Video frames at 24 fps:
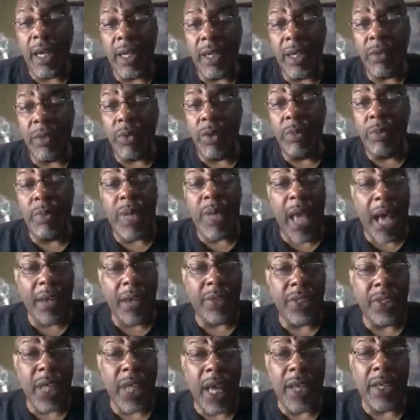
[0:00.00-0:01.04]
we'd be
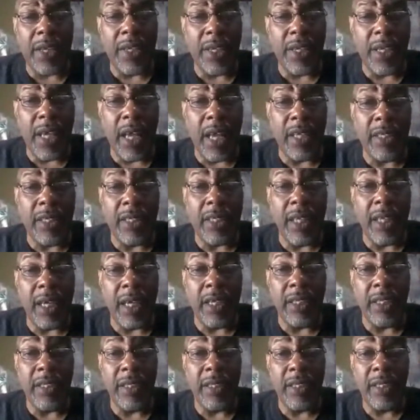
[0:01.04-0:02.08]
outside of the United
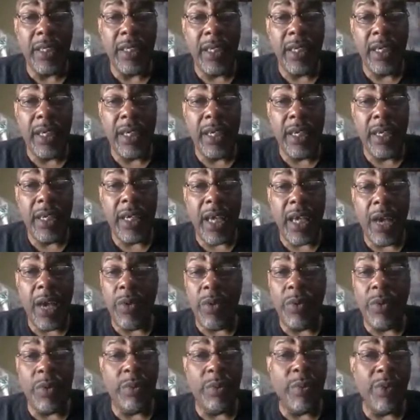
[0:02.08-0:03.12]
States, and
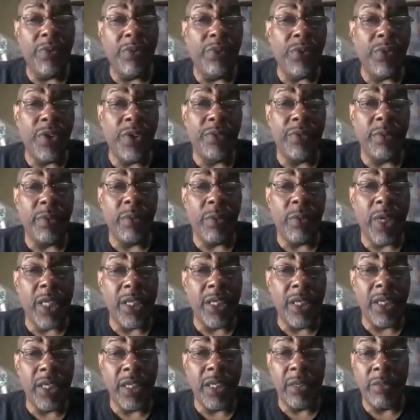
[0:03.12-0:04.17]
we would be free from
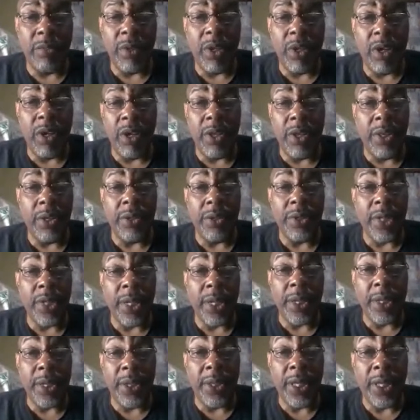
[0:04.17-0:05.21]
racism and all of
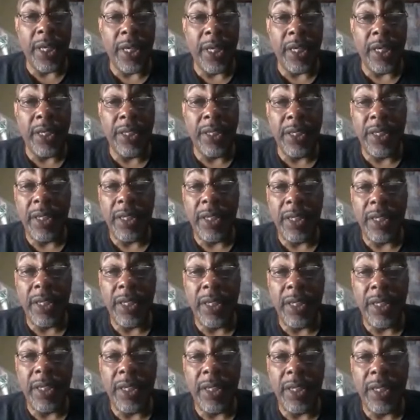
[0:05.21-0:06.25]
those other things.
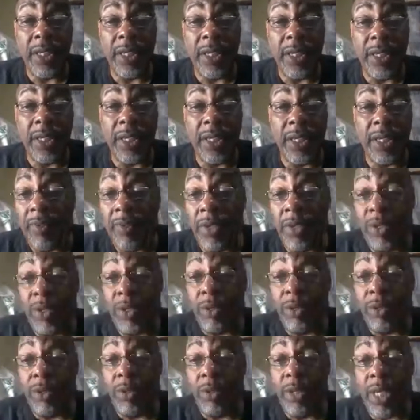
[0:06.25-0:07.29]
And all we have to
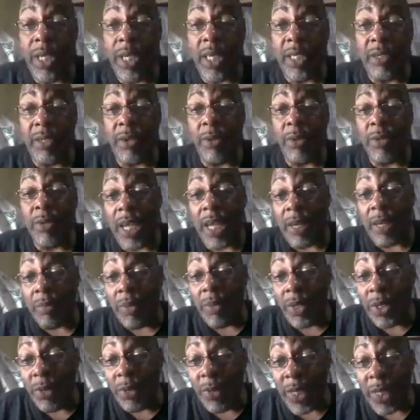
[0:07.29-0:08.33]
do is, $1
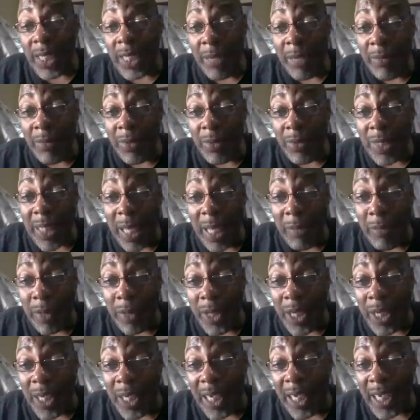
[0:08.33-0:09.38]
bill. You want that
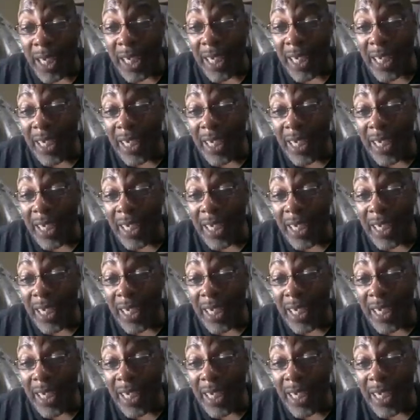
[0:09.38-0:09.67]
book, huh?